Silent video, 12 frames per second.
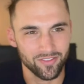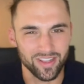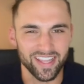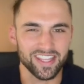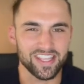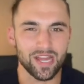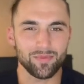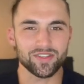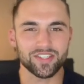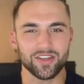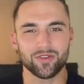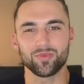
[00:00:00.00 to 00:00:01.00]
of a lengthy
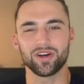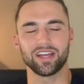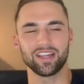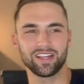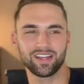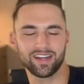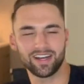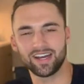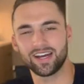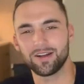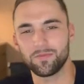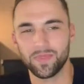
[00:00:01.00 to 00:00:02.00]
episode, but
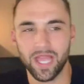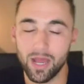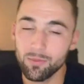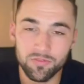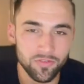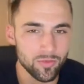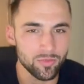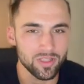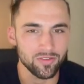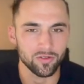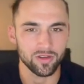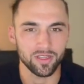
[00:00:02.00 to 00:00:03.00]
I'm a firm
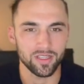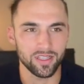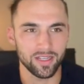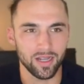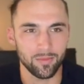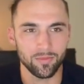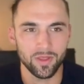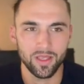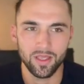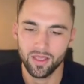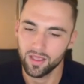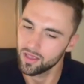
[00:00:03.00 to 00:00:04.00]
believer in it. And
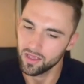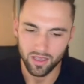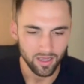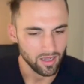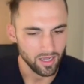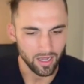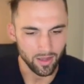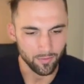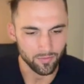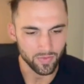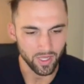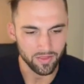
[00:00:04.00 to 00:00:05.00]

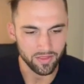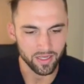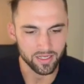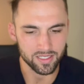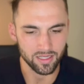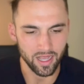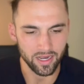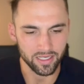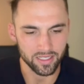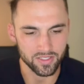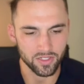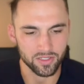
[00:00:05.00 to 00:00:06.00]
I think it's a lot
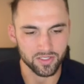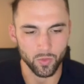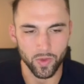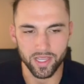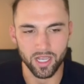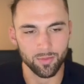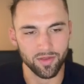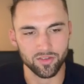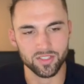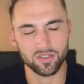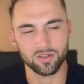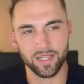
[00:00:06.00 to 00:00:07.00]
easier to wake up every
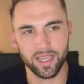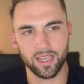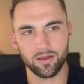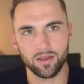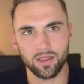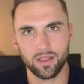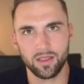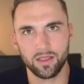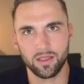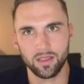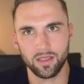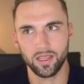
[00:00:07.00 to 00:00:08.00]
single day
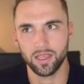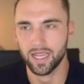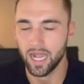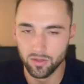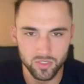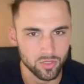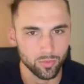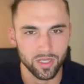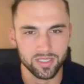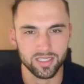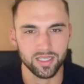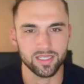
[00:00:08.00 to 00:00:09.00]
and count your
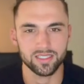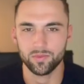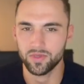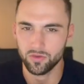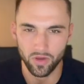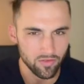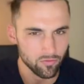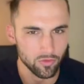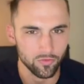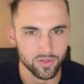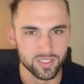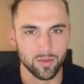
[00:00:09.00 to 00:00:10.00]
blessings and be grateful
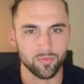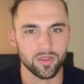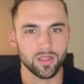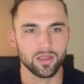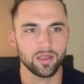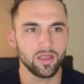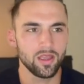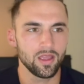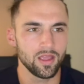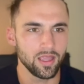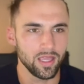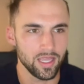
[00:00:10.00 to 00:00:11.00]
for something.
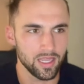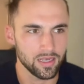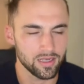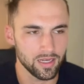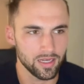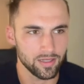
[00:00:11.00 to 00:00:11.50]
And